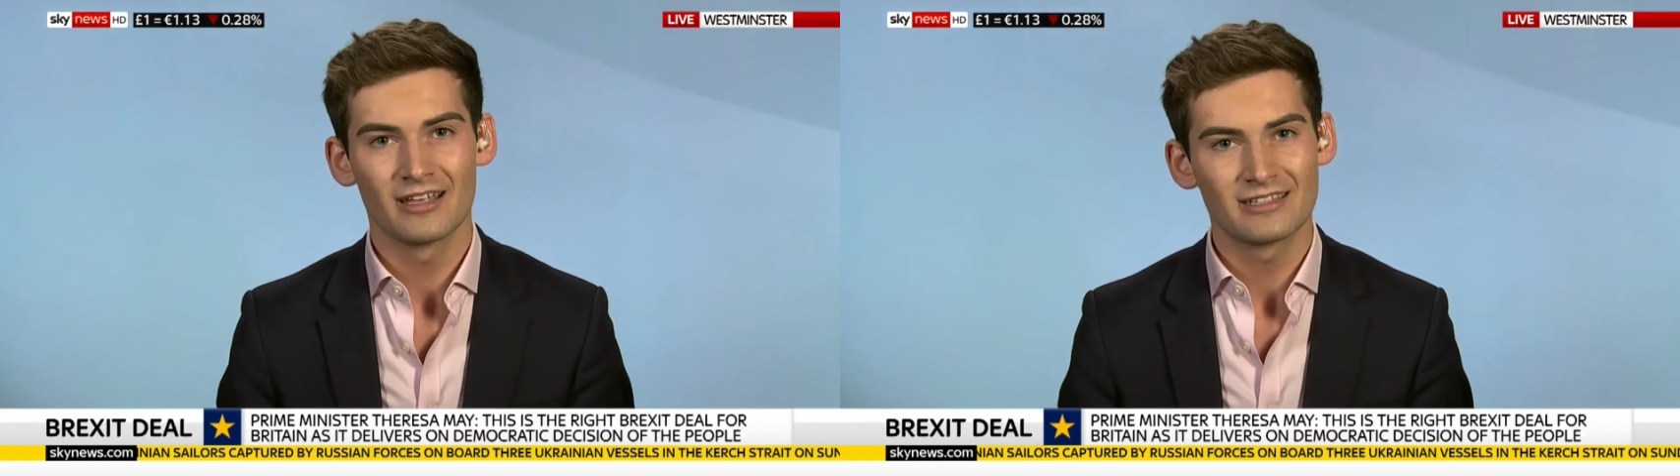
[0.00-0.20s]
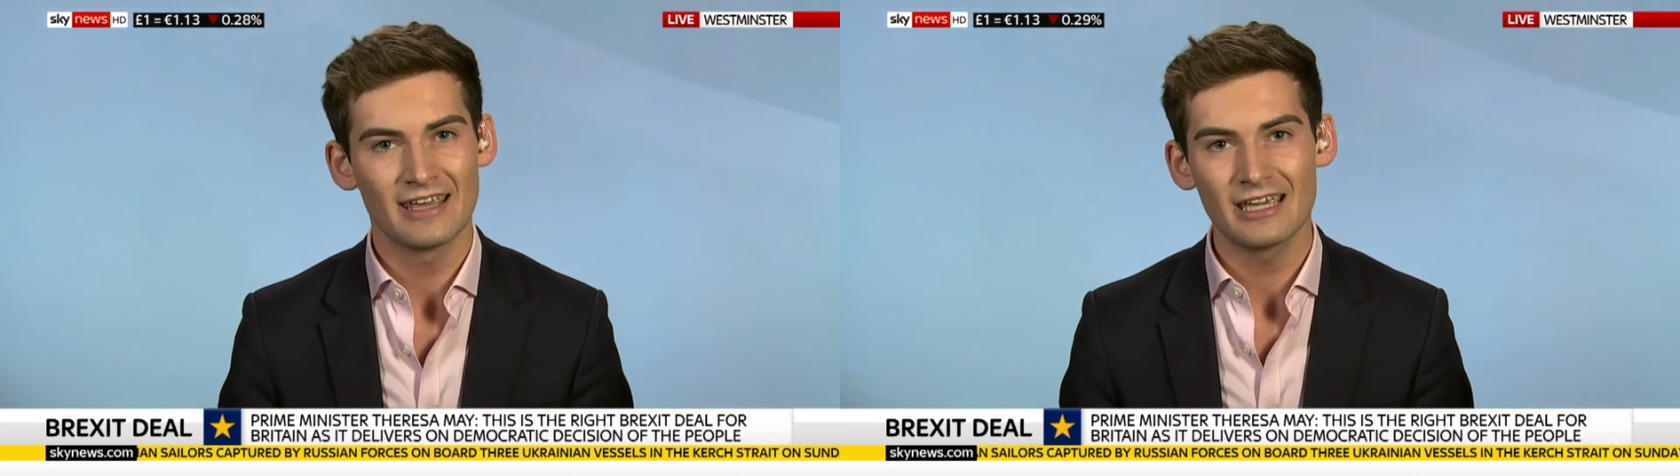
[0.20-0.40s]

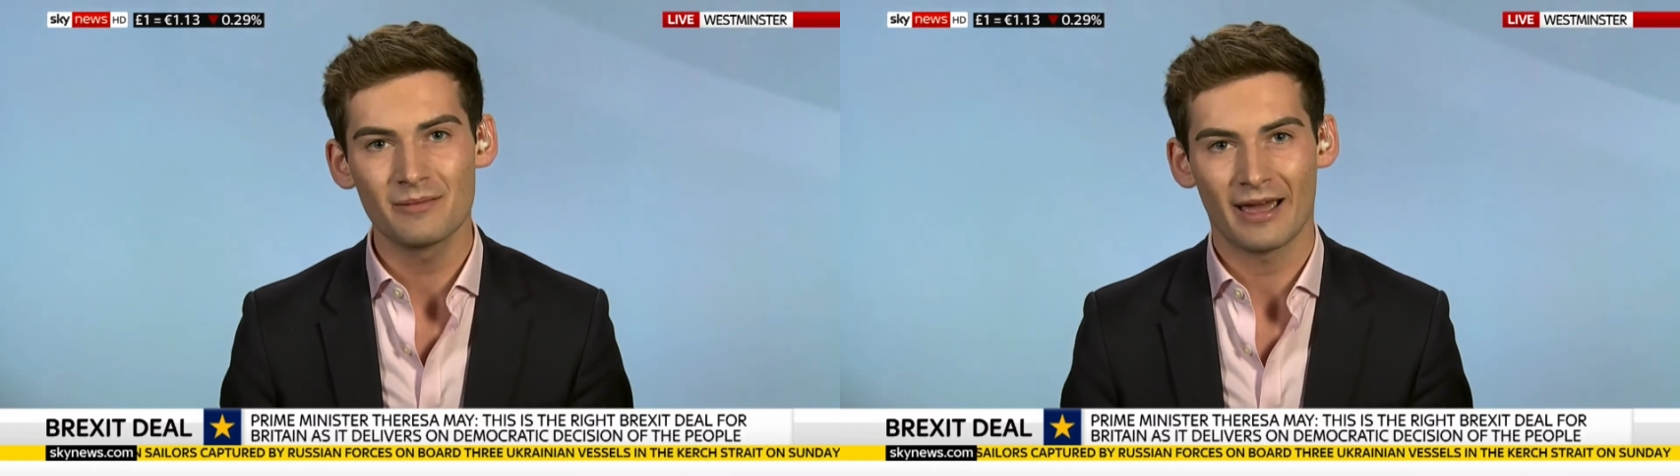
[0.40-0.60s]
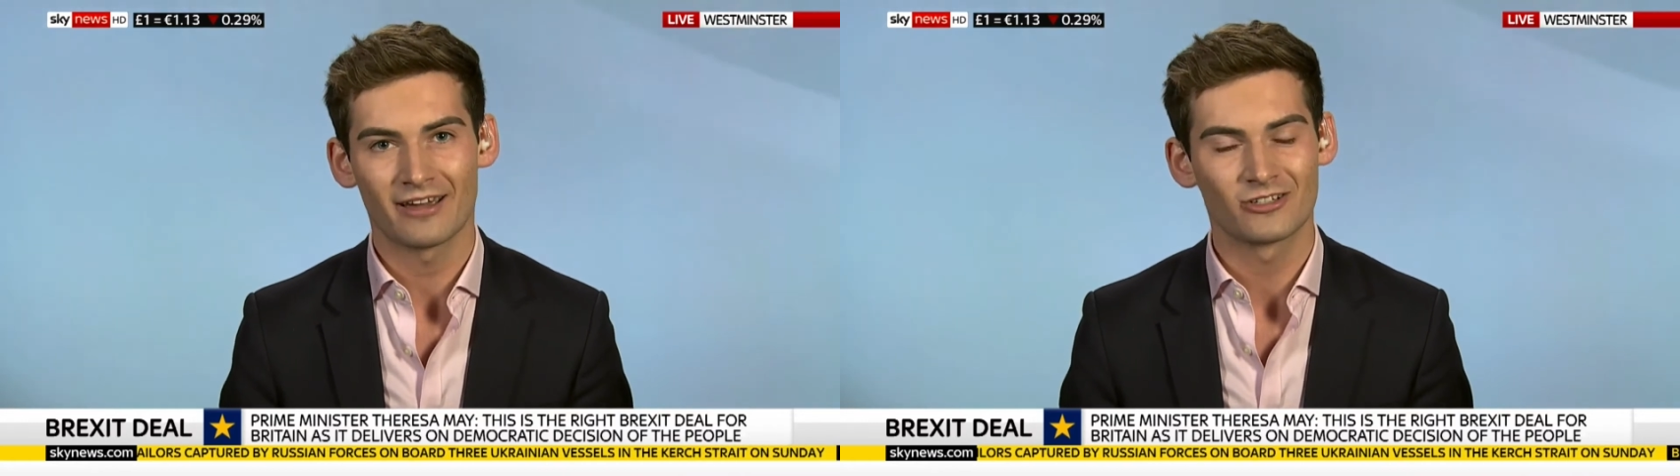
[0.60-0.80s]

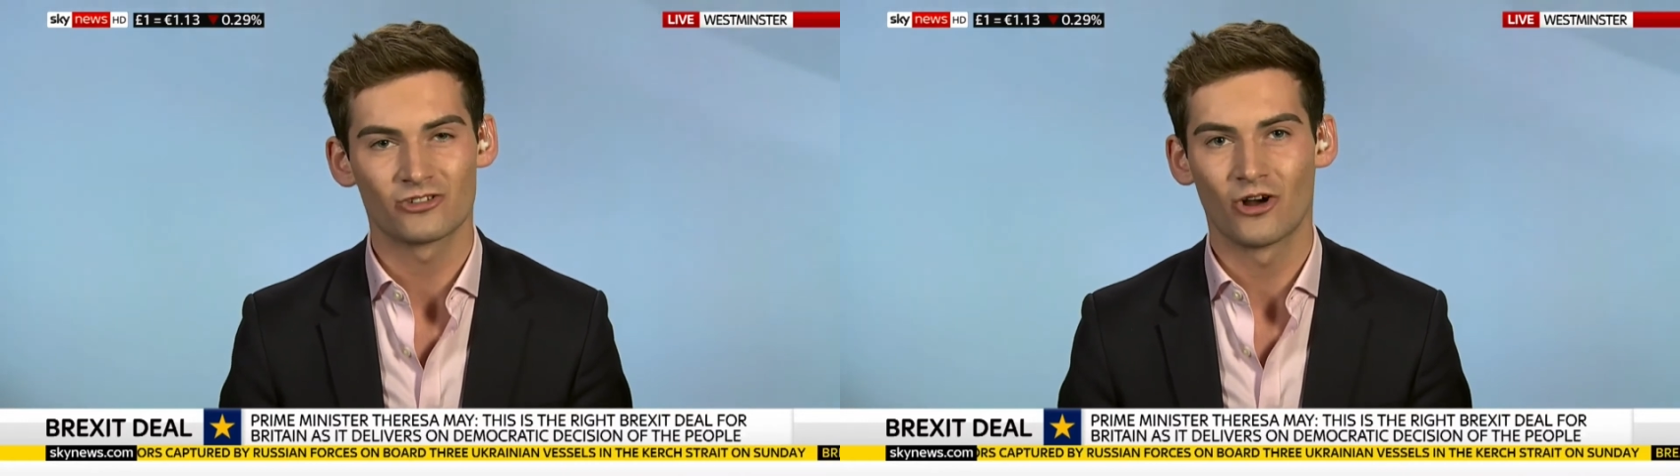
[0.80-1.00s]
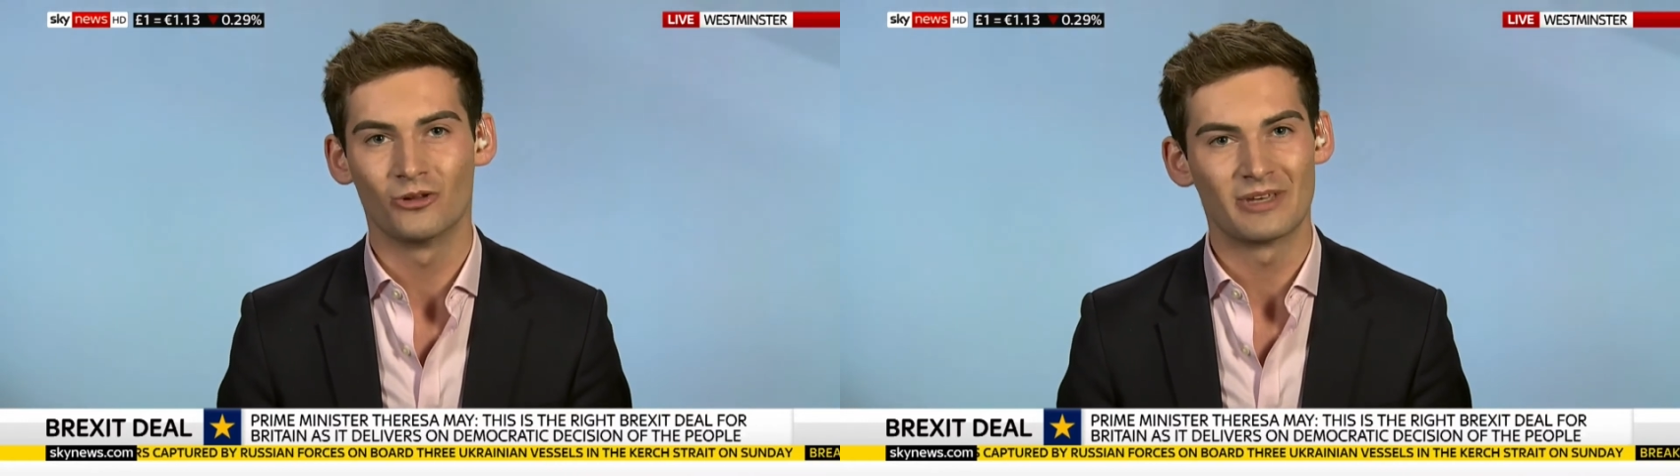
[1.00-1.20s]
Taking back
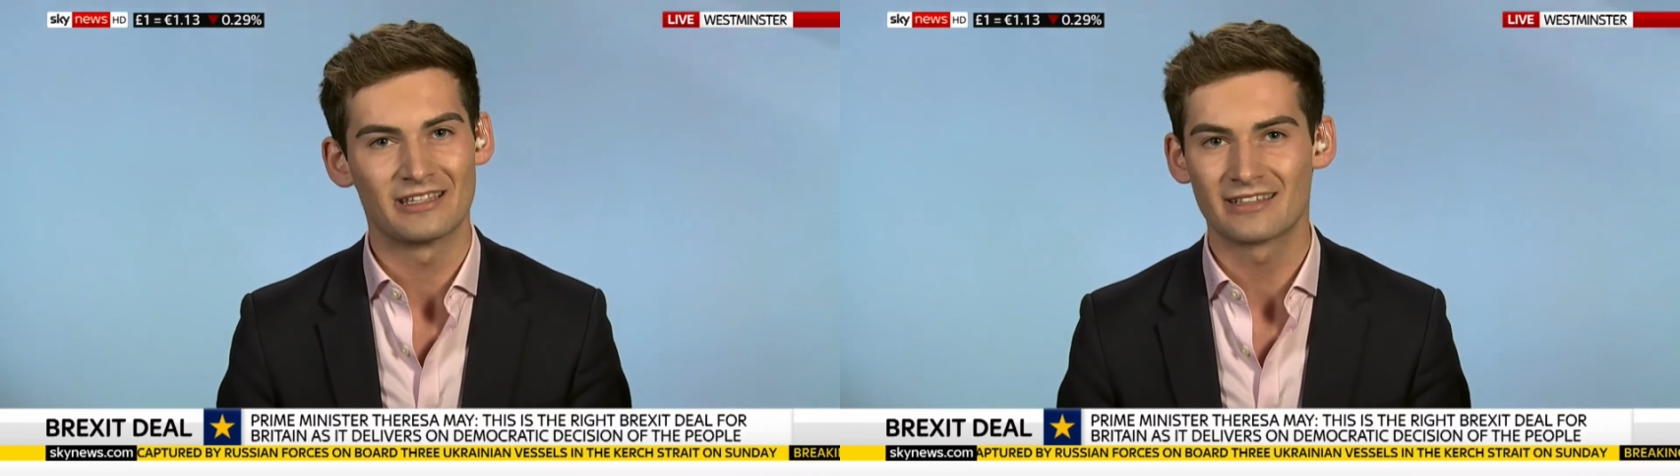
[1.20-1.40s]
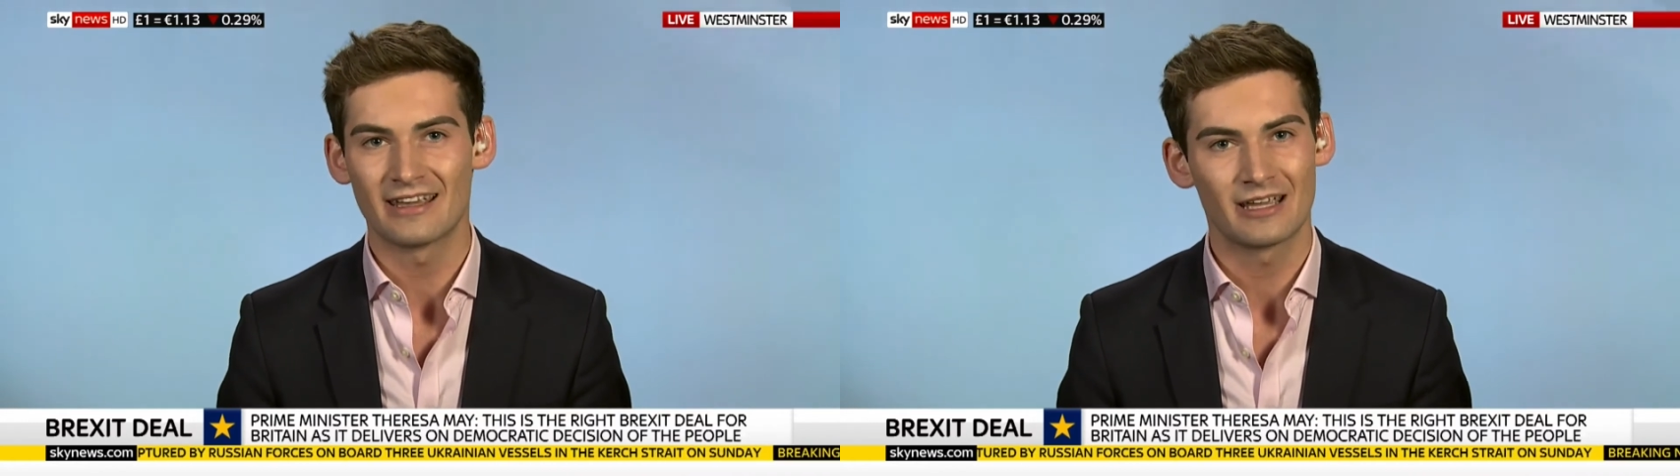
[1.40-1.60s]
control
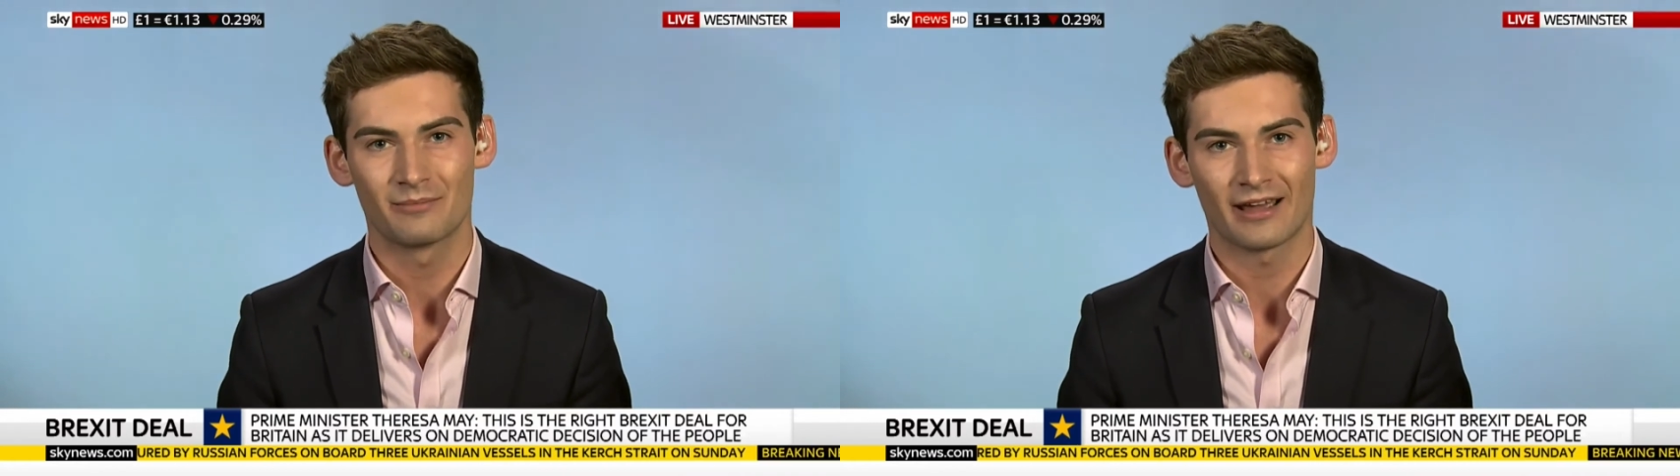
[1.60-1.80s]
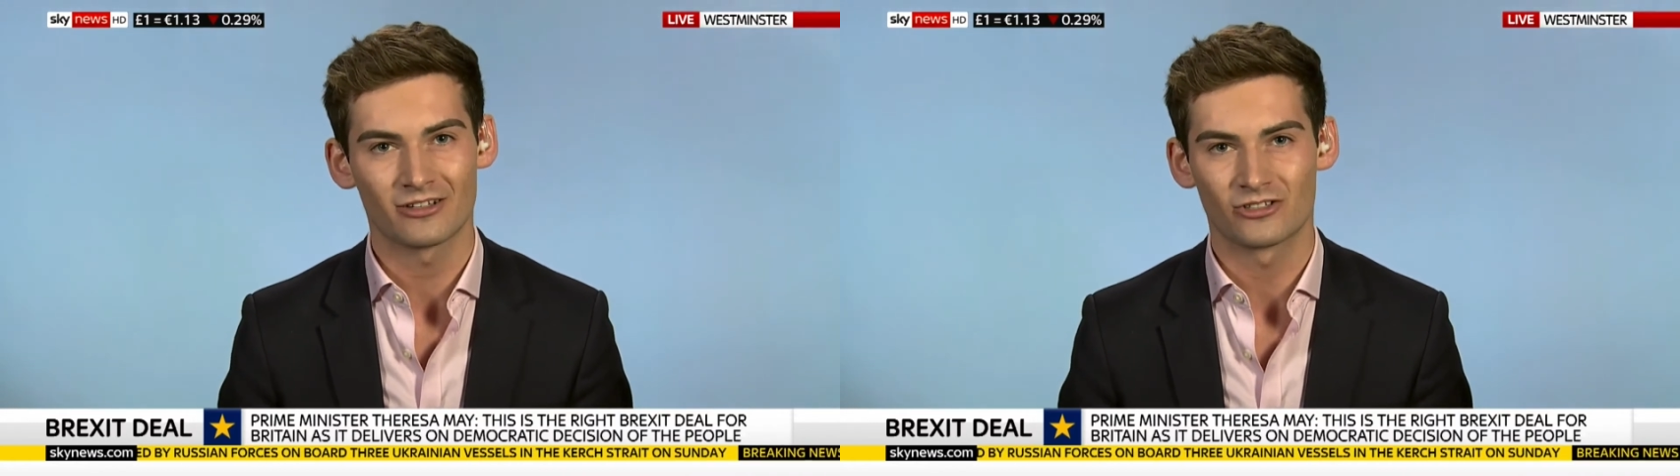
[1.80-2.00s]
means taking back